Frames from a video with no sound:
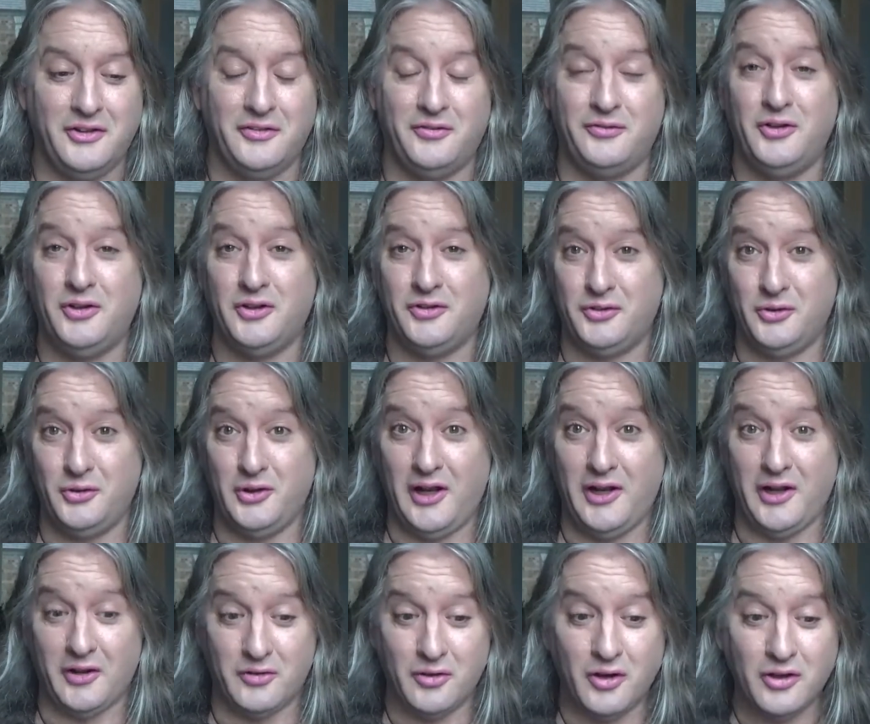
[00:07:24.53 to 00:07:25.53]
that the first few
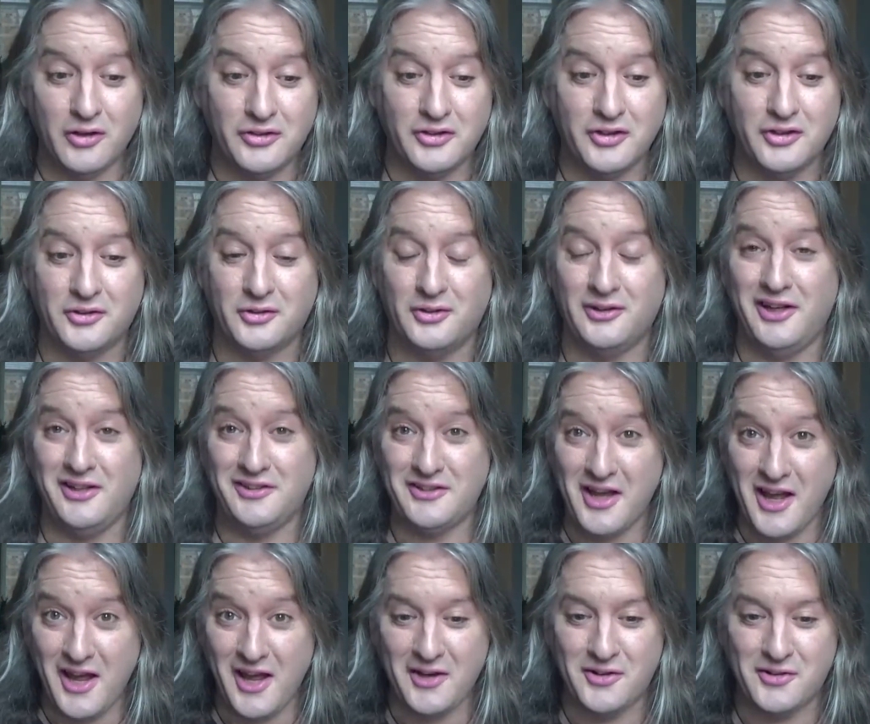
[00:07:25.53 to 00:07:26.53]
electrolysis or
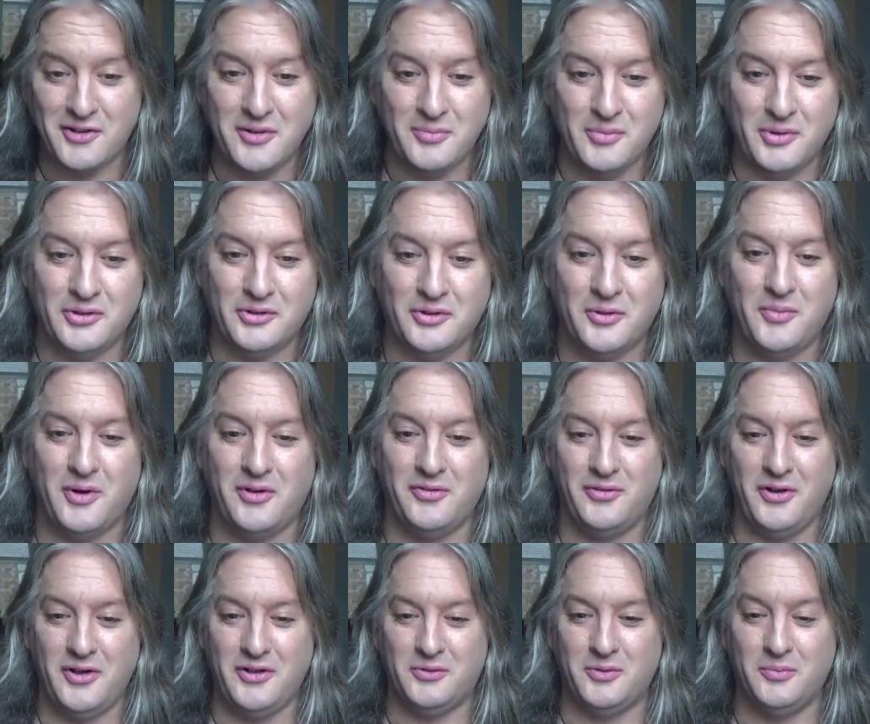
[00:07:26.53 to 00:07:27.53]
laser hair treatments on my
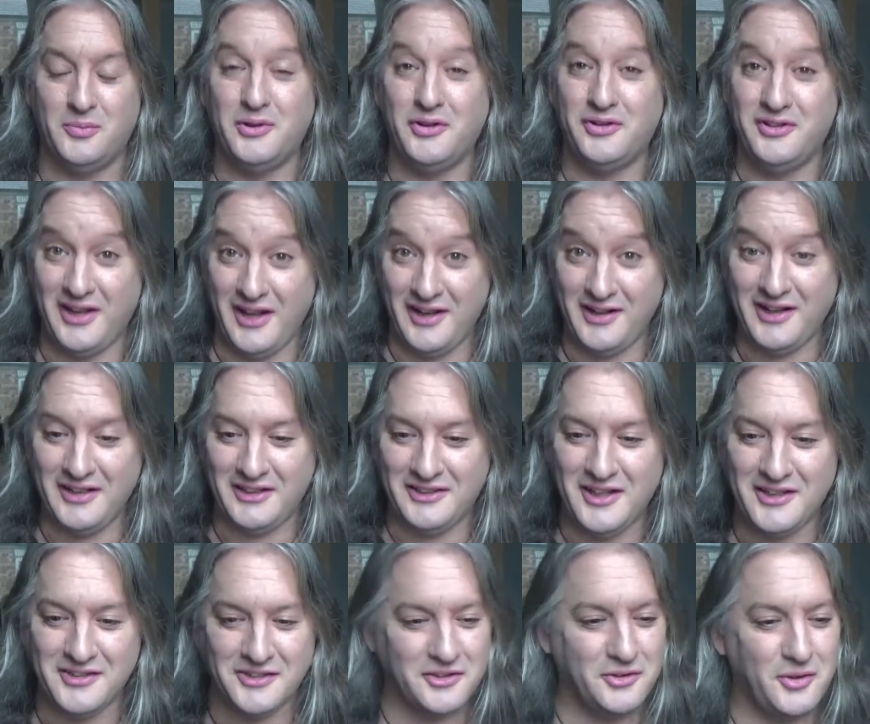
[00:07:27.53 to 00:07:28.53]
face will be on the
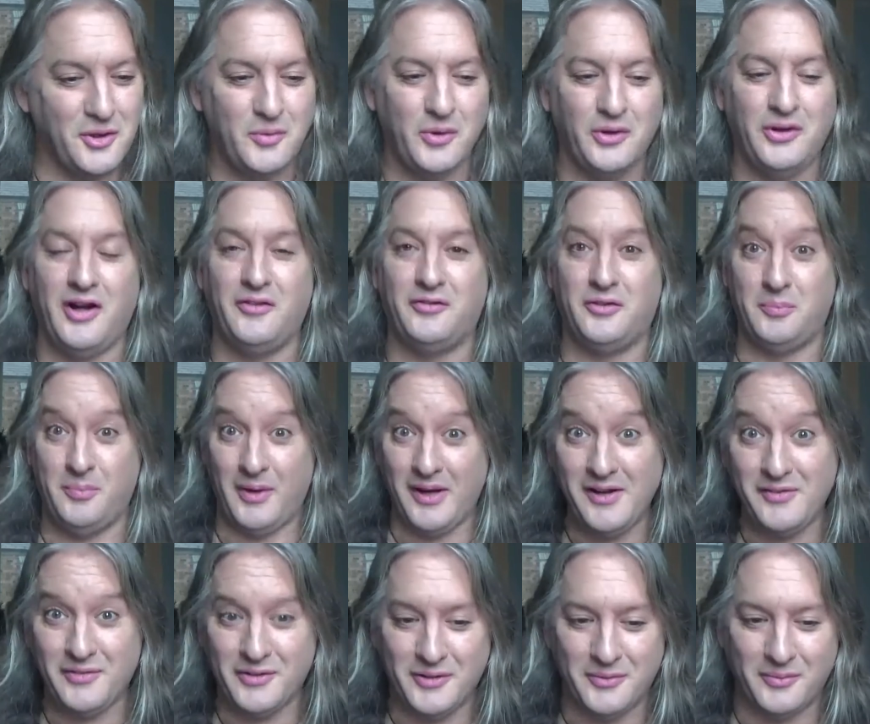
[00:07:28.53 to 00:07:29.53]
NHS so I won't have to
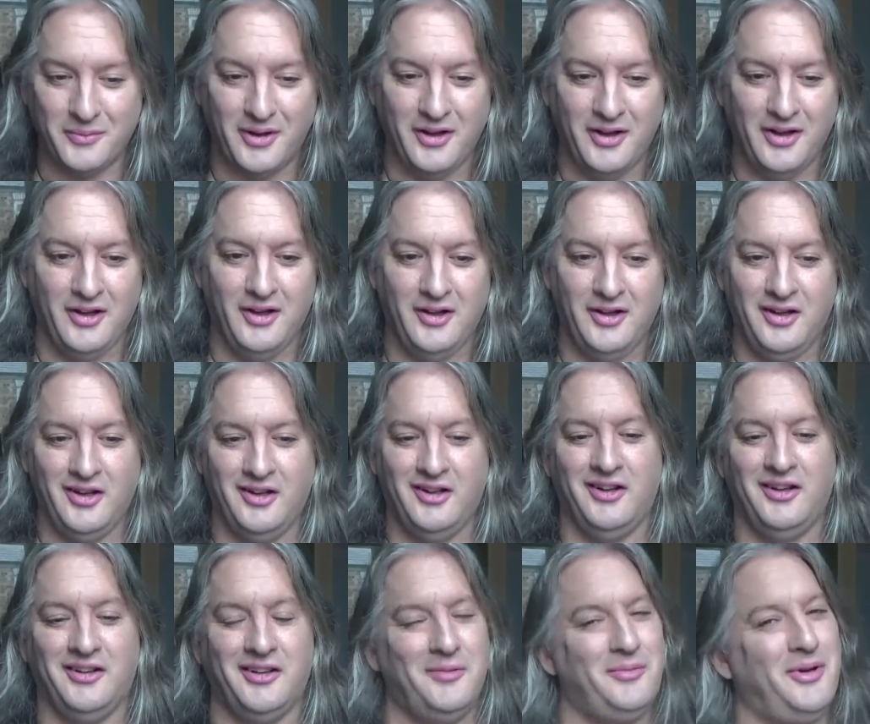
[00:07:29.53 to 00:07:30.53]
pay for them.
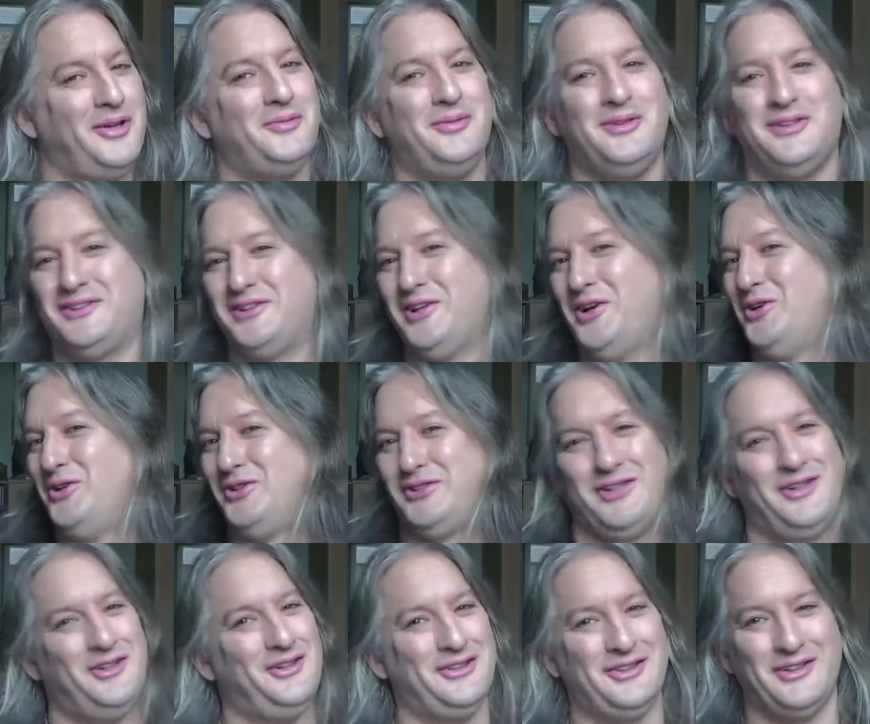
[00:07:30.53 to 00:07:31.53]
That makes me so,
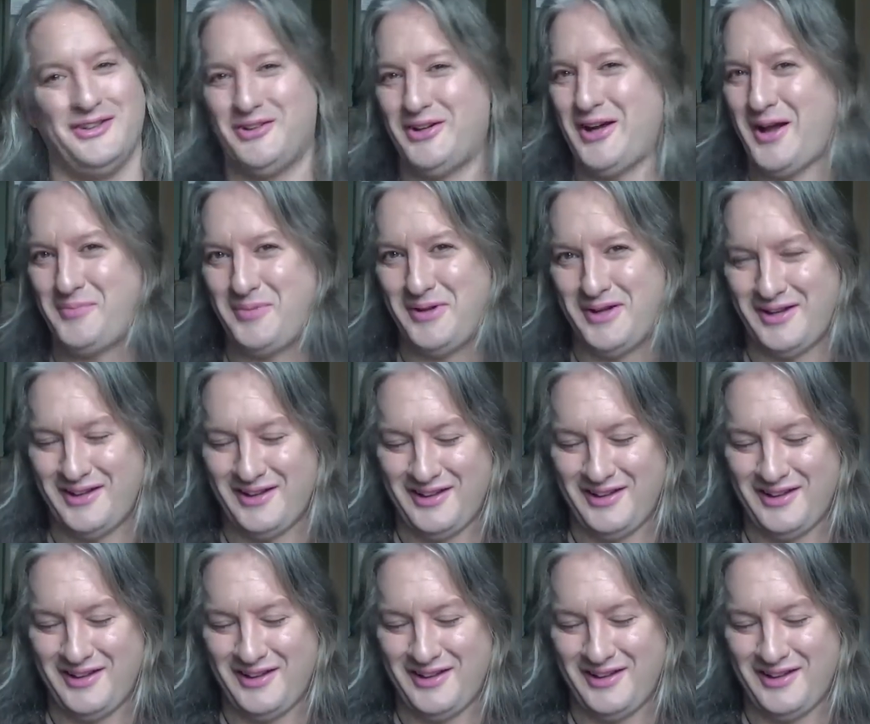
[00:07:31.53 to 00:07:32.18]
so, so happy.